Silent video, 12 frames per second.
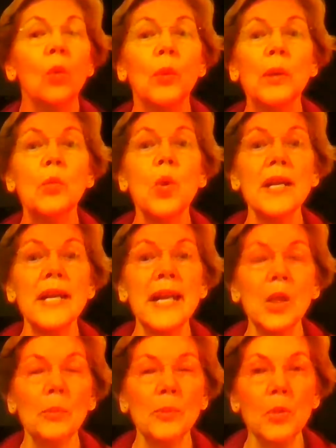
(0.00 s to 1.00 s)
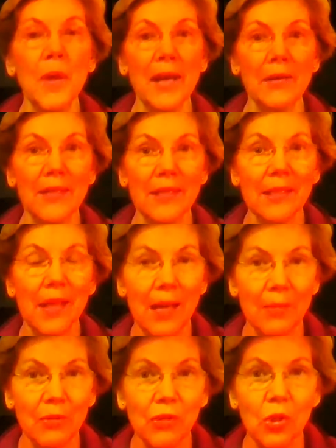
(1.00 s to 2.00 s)
We want to help you out in this
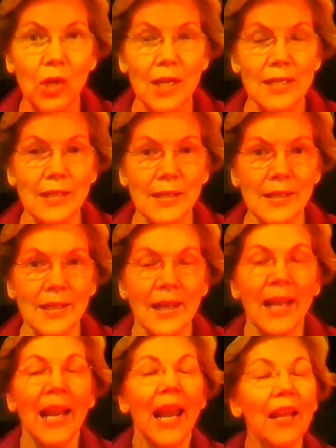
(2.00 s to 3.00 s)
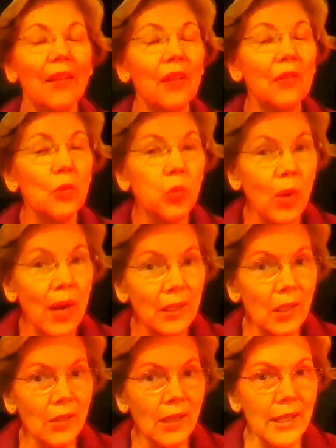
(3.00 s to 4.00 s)
time of crisis. And then the
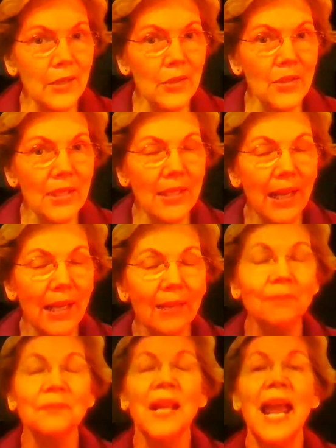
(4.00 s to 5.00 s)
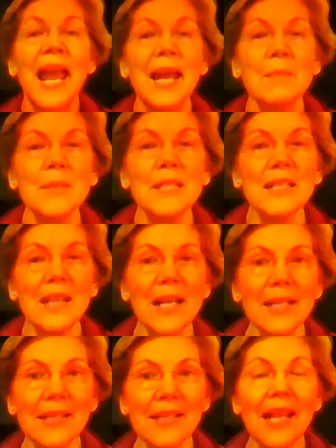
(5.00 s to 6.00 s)
regulators said, and
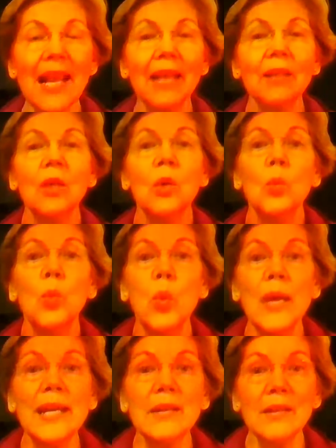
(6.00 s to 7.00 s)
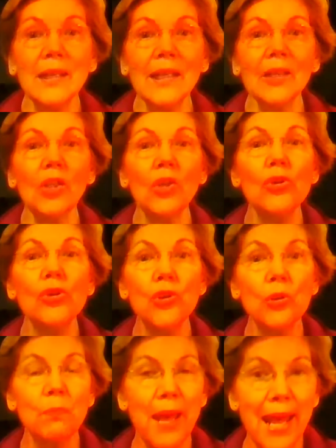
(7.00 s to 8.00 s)
besides that, we think you
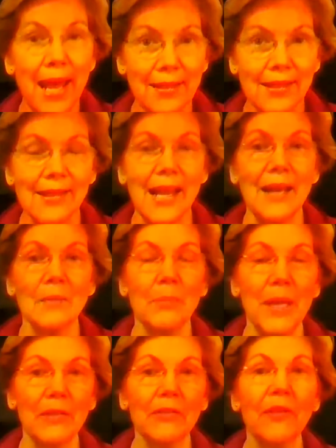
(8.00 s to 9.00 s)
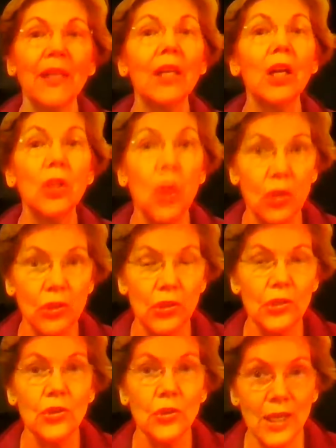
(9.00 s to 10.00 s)
should pass that benefit along to
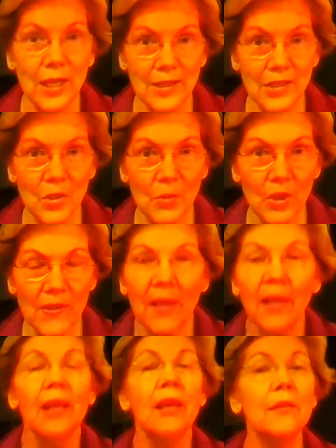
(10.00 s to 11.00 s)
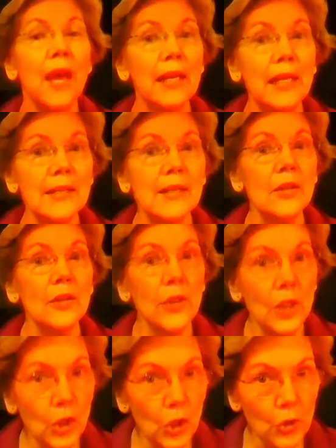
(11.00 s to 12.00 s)
your customers. That is,
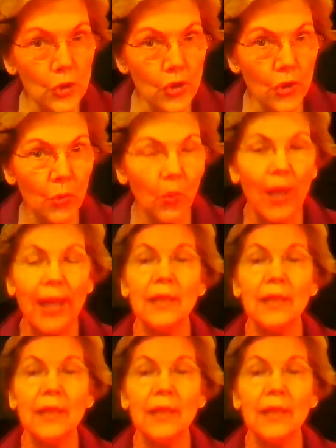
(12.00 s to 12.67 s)
that you should win.